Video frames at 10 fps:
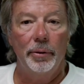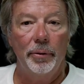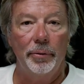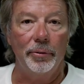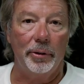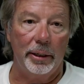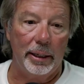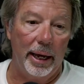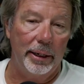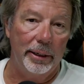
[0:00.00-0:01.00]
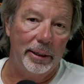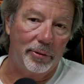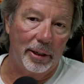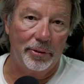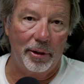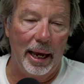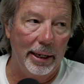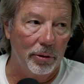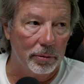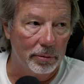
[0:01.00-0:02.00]
Things like that. And that's
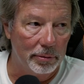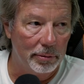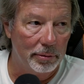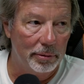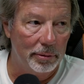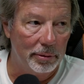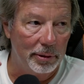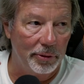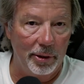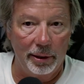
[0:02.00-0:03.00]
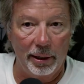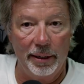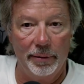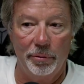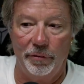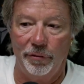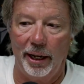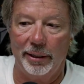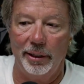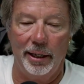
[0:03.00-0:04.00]
angle. That's the light
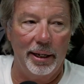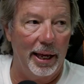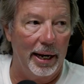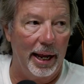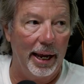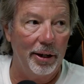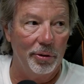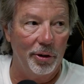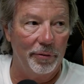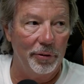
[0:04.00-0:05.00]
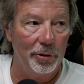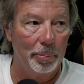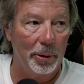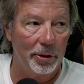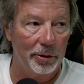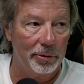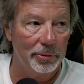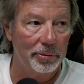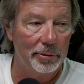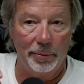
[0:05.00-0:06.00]
reflecting it at an angle off of those
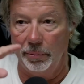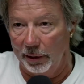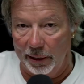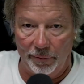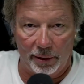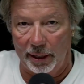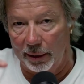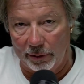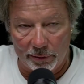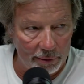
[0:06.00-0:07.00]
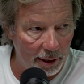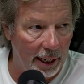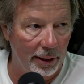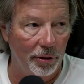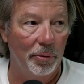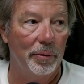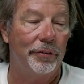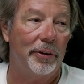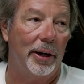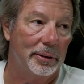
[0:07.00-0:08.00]
particles that will give it that halo
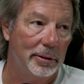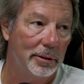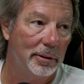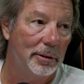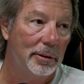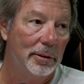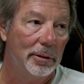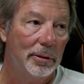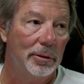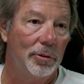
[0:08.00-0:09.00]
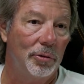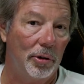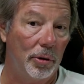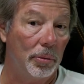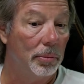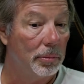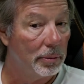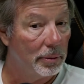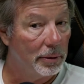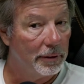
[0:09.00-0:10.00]
effect. So,
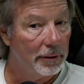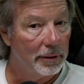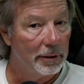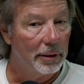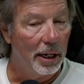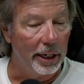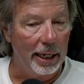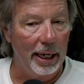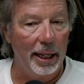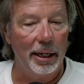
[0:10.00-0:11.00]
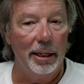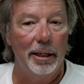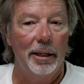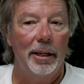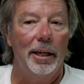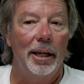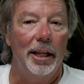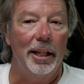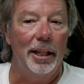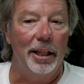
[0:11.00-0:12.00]
again,
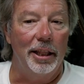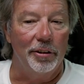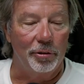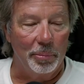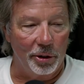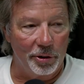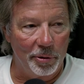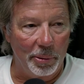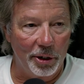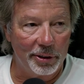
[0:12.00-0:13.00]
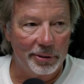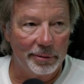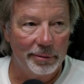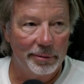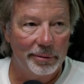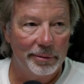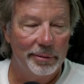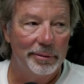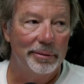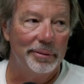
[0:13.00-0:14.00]
the smaller the particle,
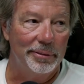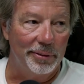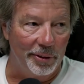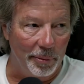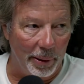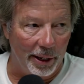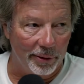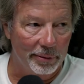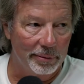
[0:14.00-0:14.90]
the better.